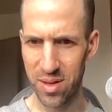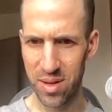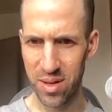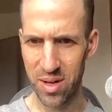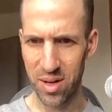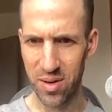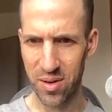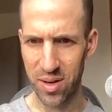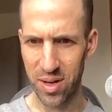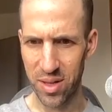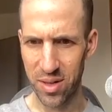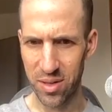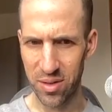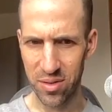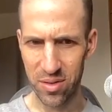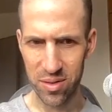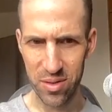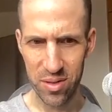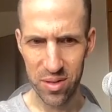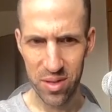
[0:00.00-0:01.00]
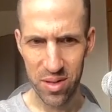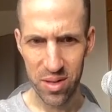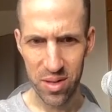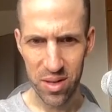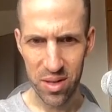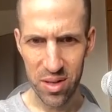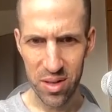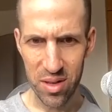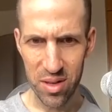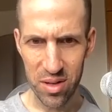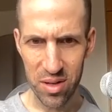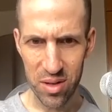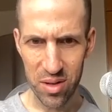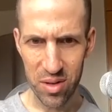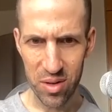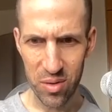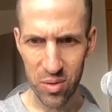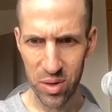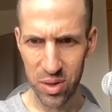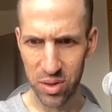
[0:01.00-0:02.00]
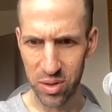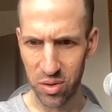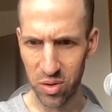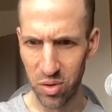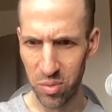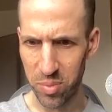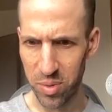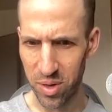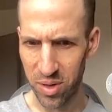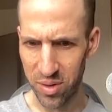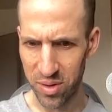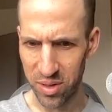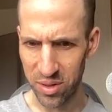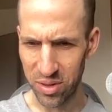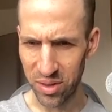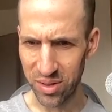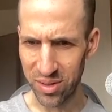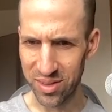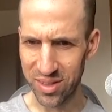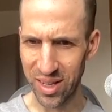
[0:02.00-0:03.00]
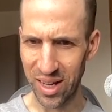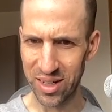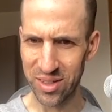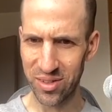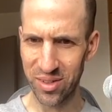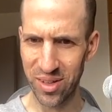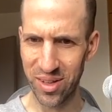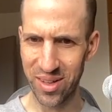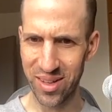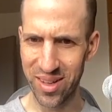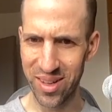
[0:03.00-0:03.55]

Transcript: right, this Chris Cooper. This looks actually.